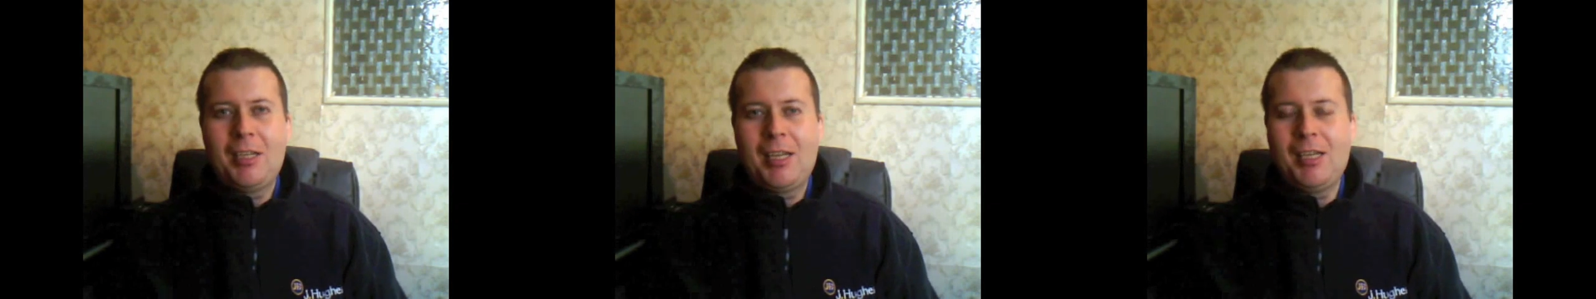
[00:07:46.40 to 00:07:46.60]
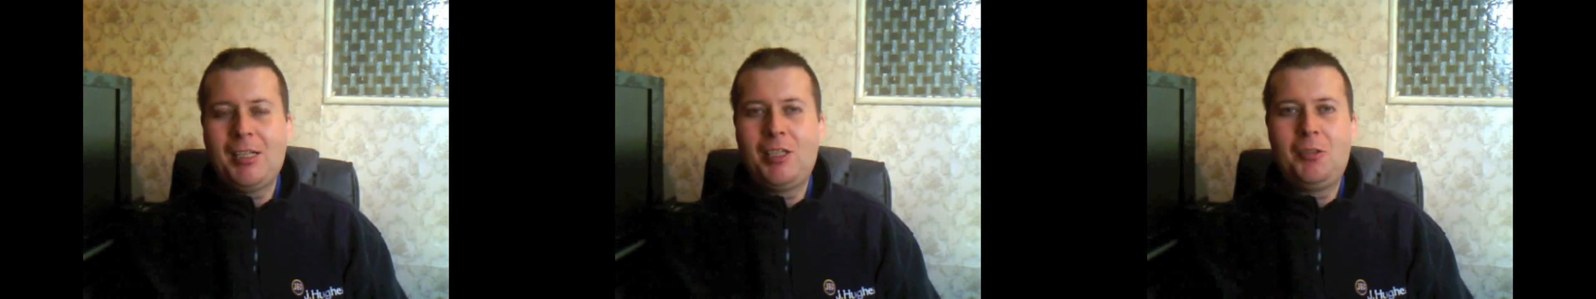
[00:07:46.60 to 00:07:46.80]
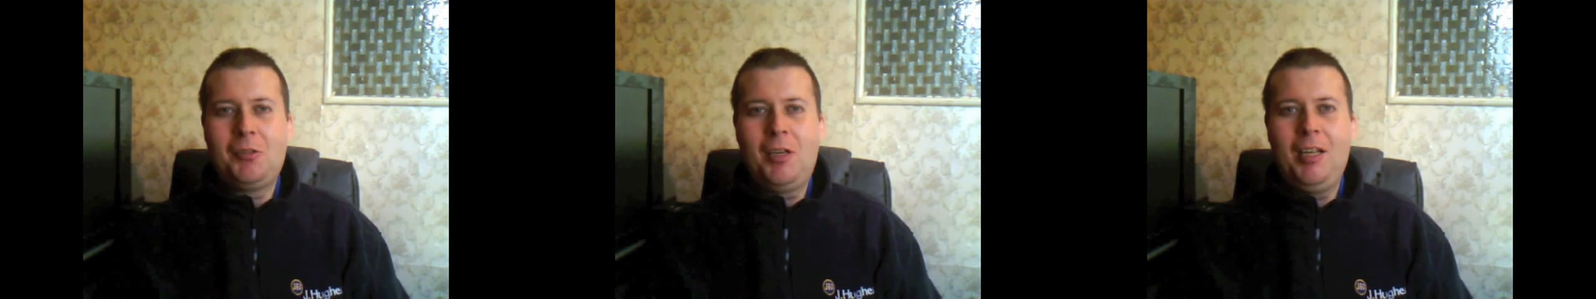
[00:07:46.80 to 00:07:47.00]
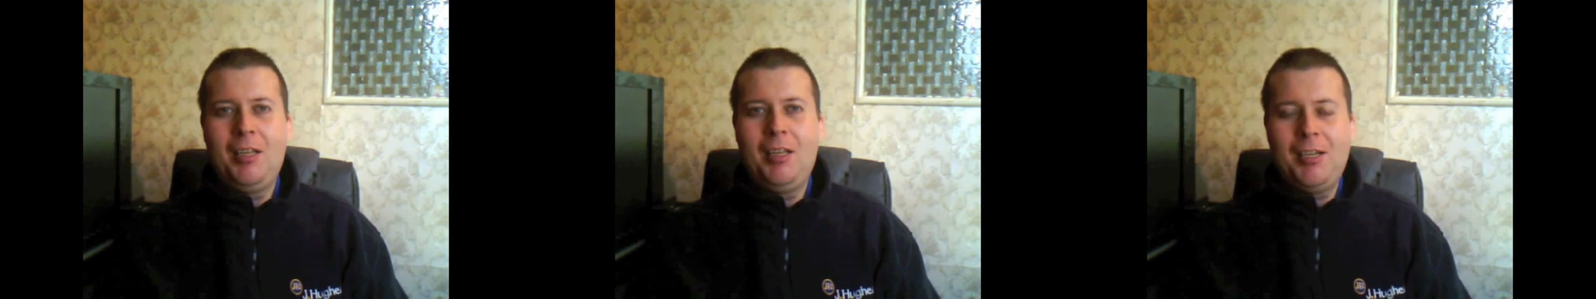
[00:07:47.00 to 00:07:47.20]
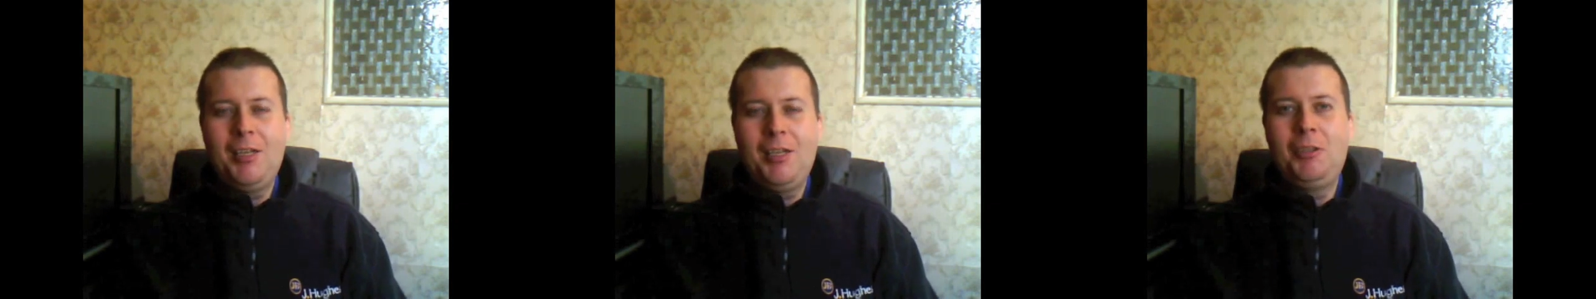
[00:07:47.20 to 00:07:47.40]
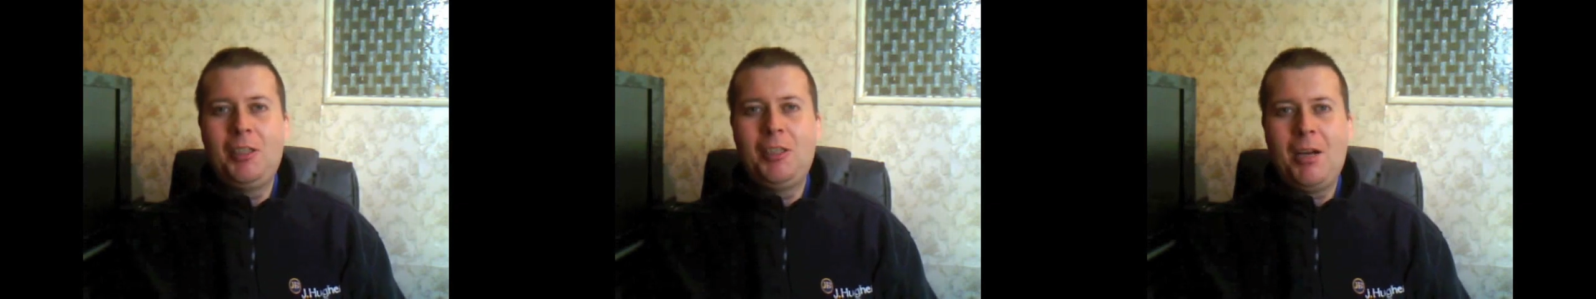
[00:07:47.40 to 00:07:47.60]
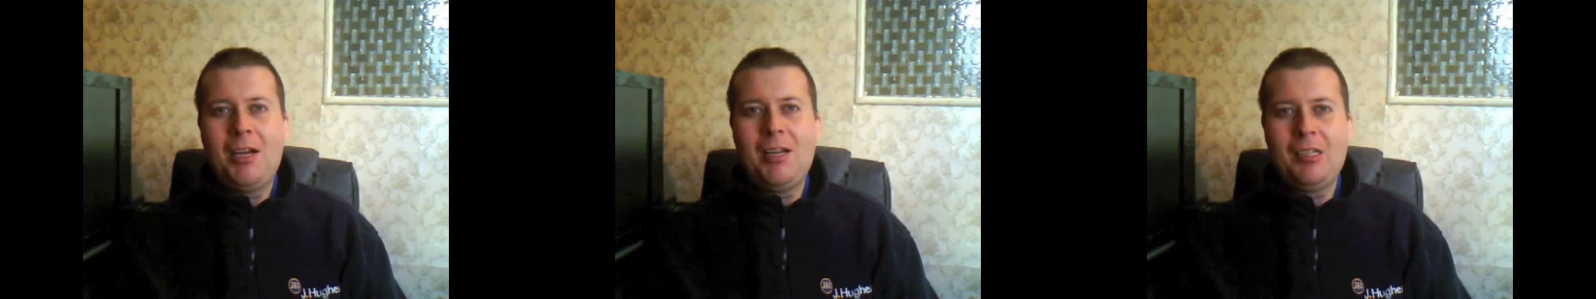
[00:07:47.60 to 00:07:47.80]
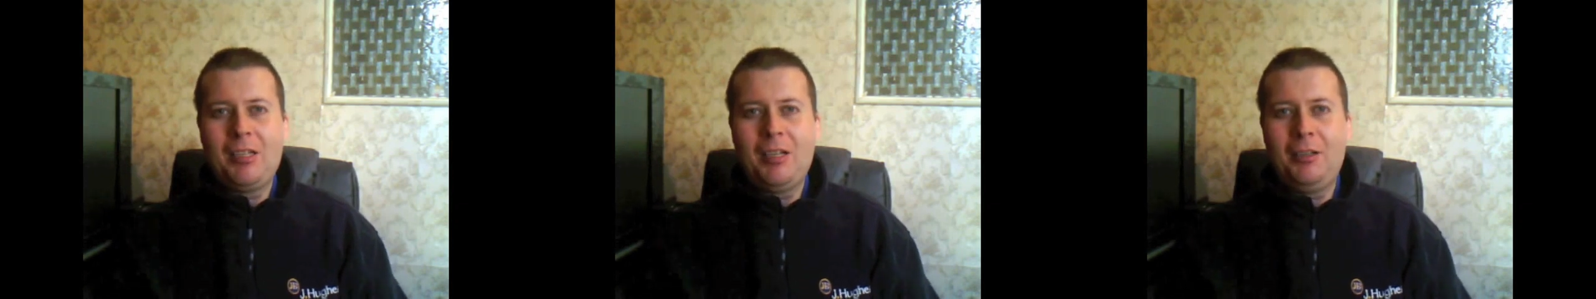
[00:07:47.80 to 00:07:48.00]
and I'll catch you all in the
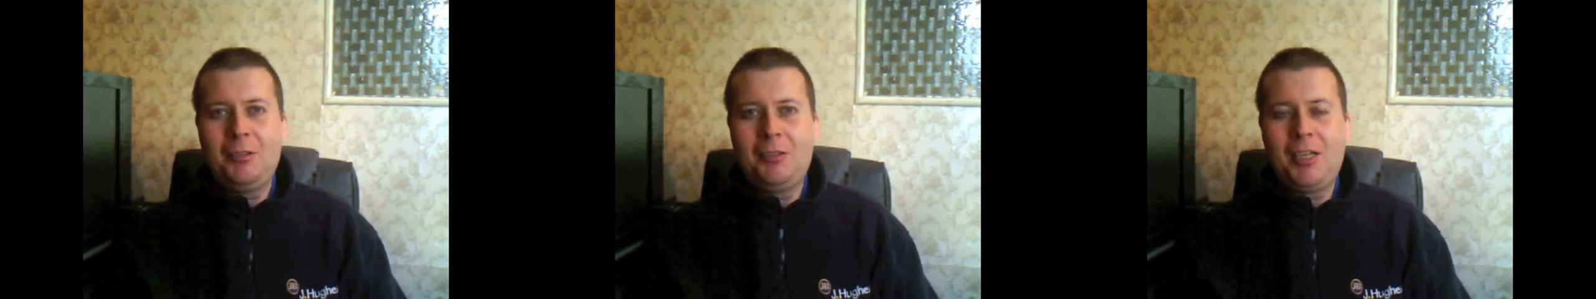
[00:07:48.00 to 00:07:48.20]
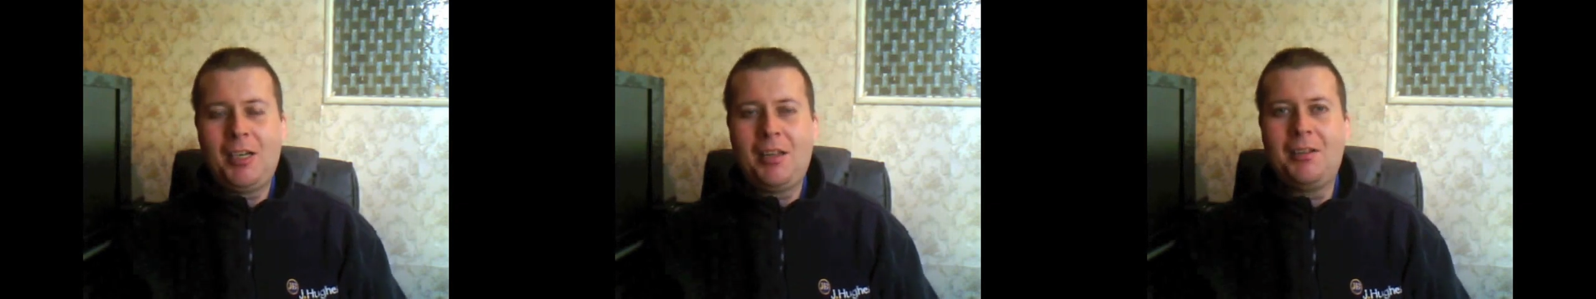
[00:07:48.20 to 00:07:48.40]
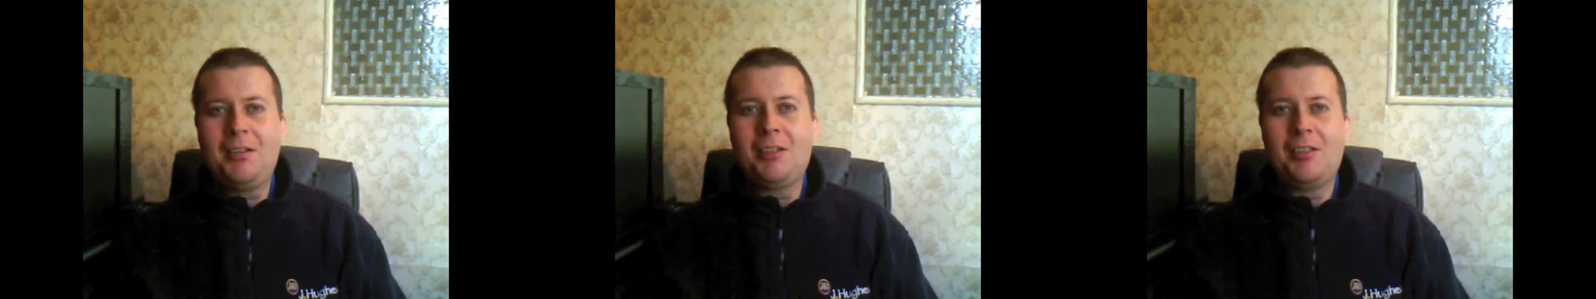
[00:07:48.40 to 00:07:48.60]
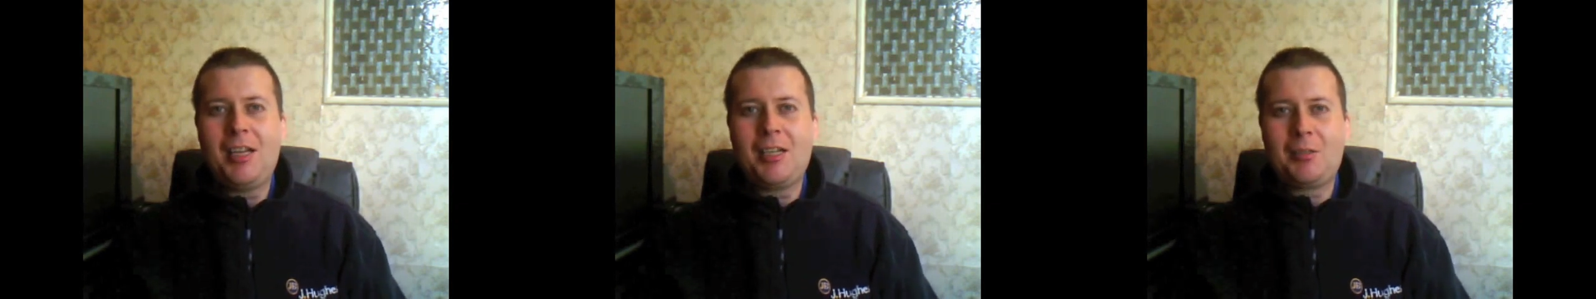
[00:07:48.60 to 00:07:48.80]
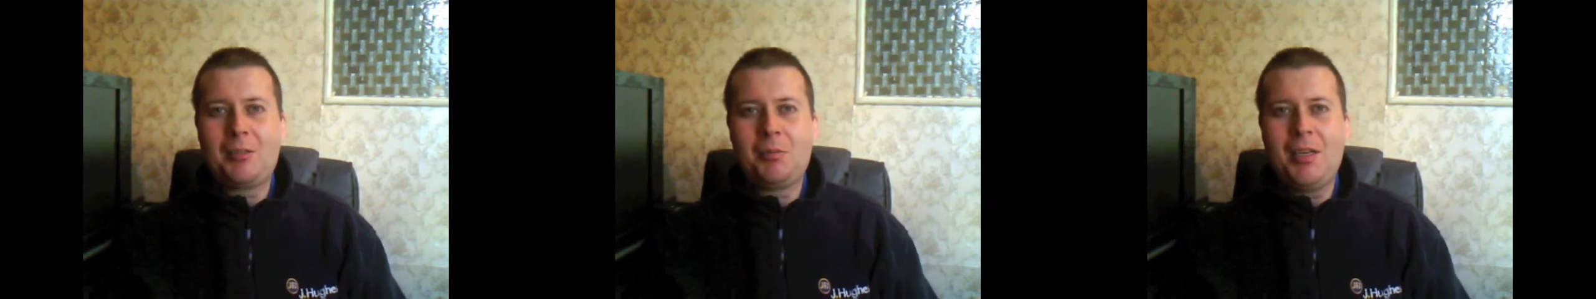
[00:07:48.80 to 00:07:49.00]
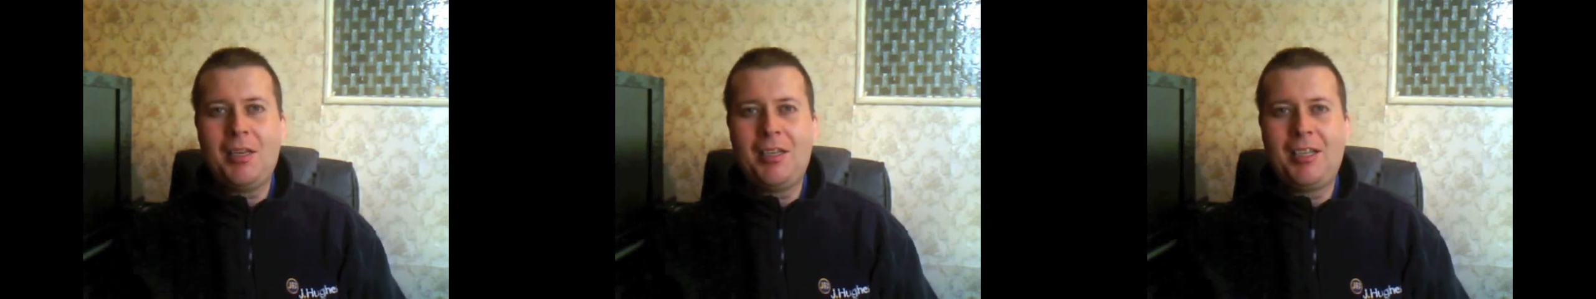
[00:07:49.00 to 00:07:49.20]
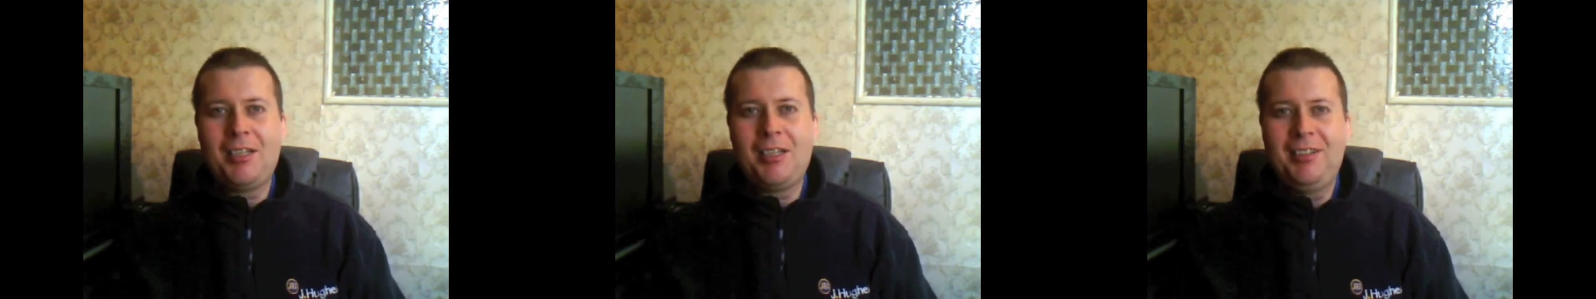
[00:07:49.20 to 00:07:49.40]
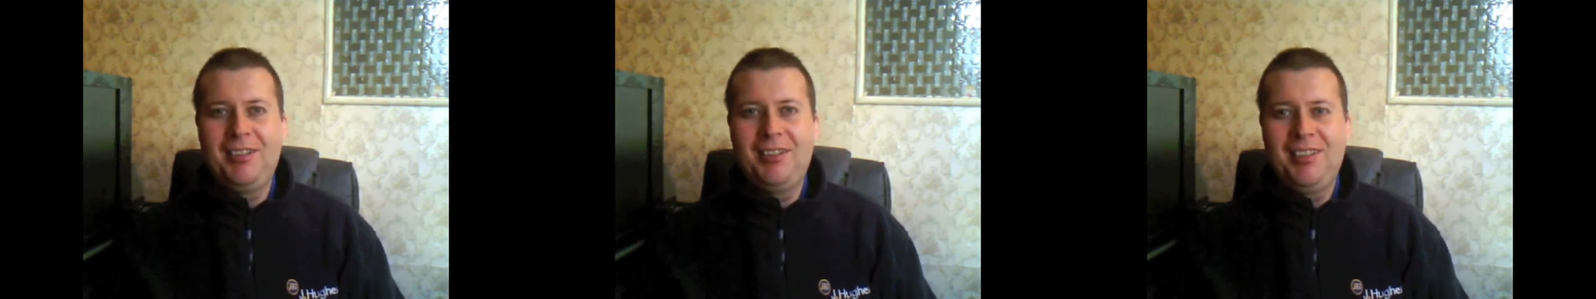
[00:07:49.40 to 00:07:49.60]
YouTube High Score Challenge next
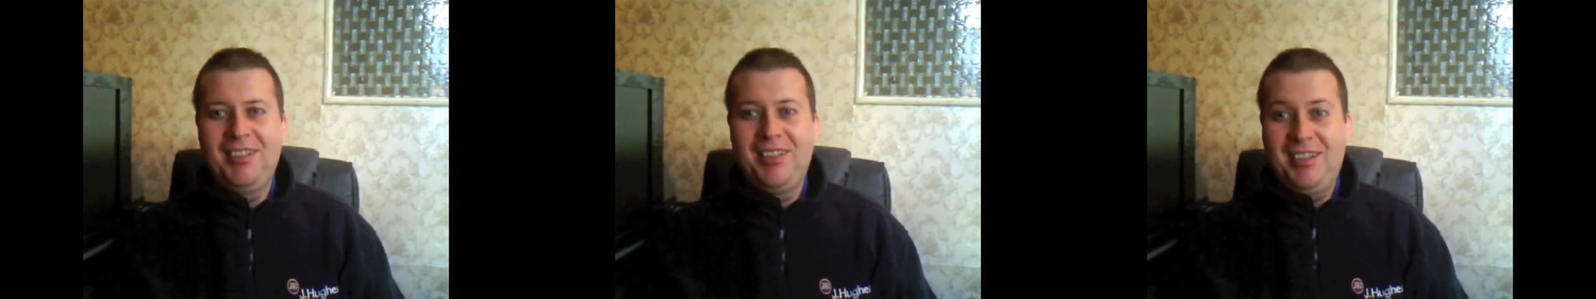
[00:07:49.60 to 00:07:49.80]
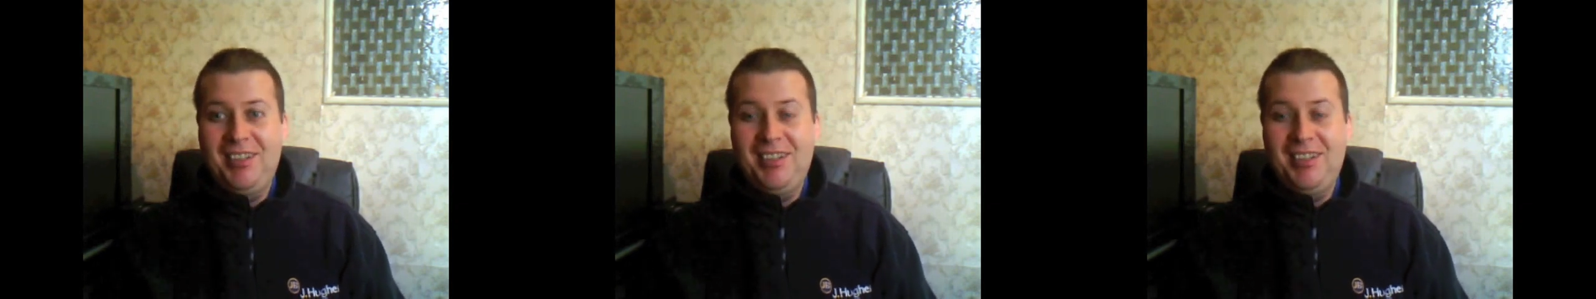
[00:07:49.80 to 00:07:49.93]
week.